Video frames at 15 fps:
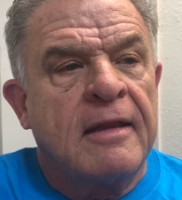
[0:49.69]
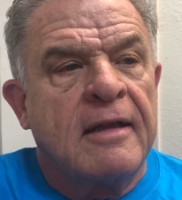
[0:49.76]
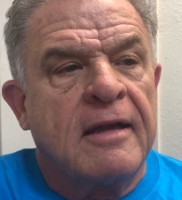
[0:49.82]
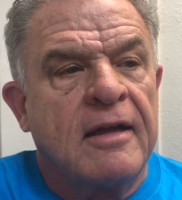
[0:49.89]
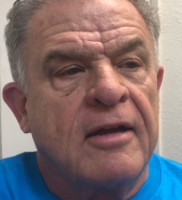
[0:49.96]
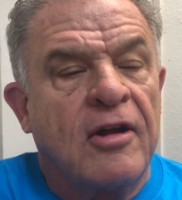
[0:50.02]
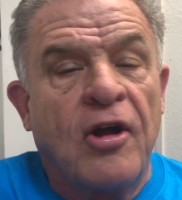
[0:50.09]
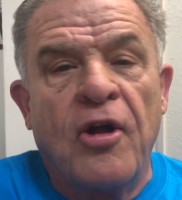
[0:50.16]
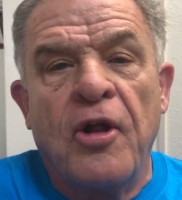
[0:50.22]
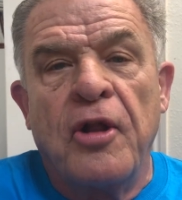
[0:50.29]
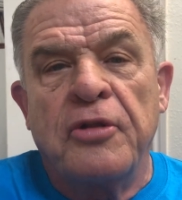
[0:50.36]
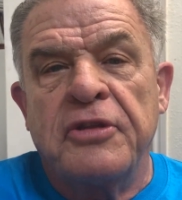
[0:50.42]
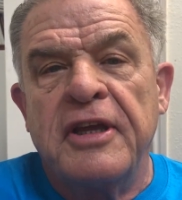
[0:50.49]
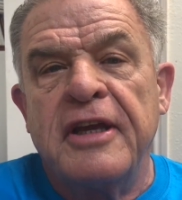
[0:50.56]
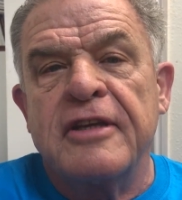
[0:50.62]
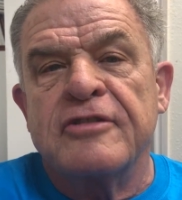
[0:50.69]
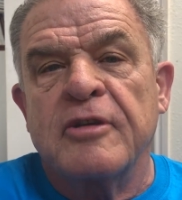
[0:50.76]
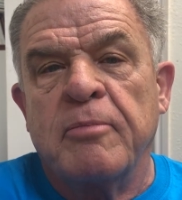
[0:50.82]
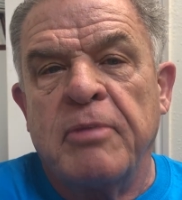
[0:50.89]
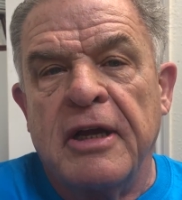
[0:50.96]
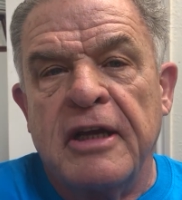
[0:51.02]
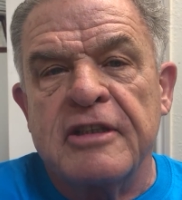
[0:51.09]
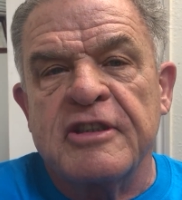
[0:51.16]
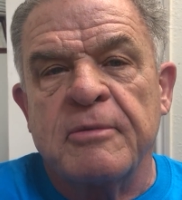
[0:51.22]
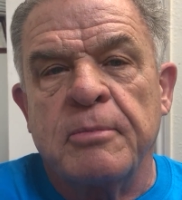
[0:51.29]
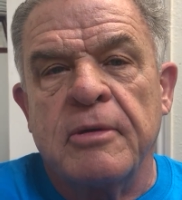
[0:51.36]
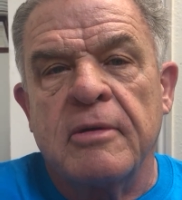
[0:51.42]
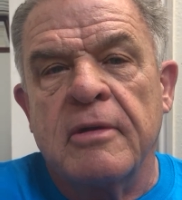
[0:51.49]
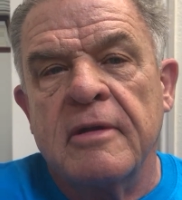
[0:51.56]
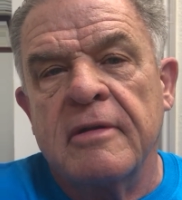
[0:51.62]
Uh, all things are
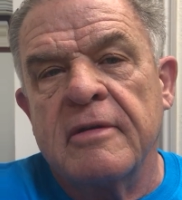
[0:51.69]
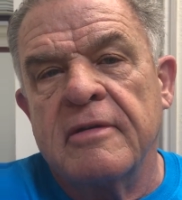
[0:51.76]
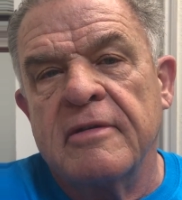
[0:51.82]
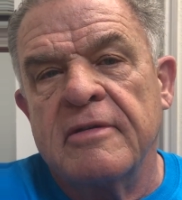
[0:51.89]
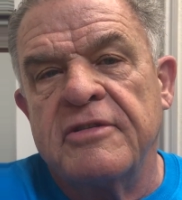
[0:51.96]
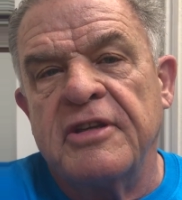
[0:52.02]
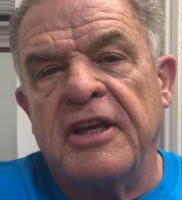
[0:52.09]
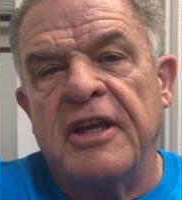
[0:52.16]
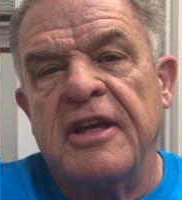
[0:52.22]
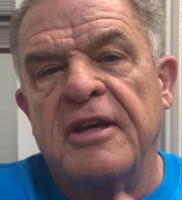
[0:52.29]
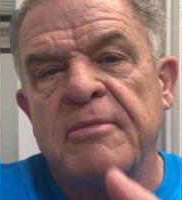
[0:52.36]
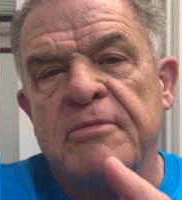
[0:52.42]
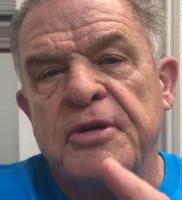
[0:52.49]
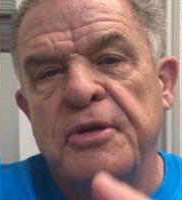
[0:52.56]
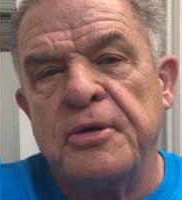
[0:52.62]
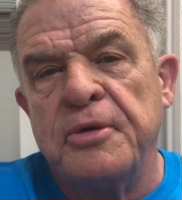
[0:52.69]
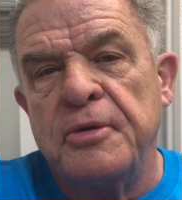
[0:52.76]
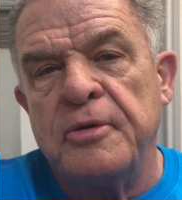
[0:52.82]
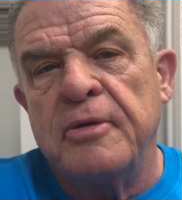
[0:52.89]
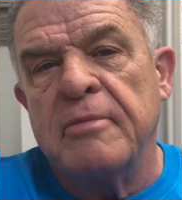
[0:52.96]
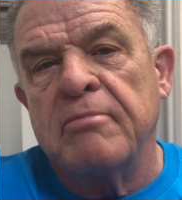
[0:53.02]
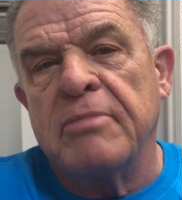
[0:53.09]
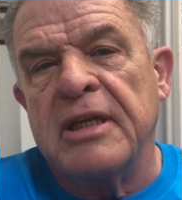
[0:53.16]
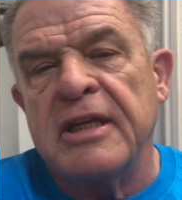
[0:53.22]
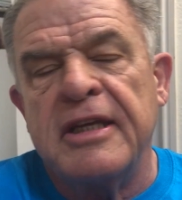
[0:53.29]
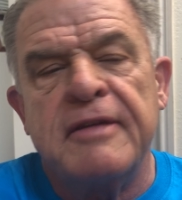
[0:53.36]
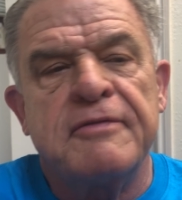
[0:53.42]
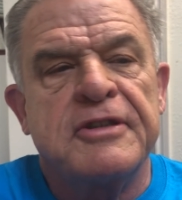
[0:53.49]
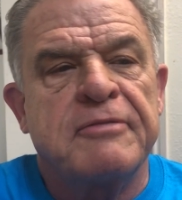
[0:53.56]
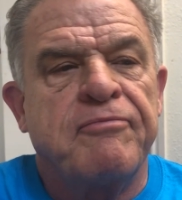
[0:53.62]
possible to him who
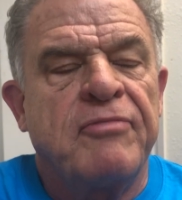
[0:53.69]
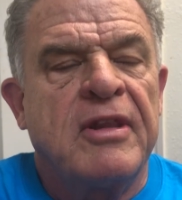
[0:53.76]
believes.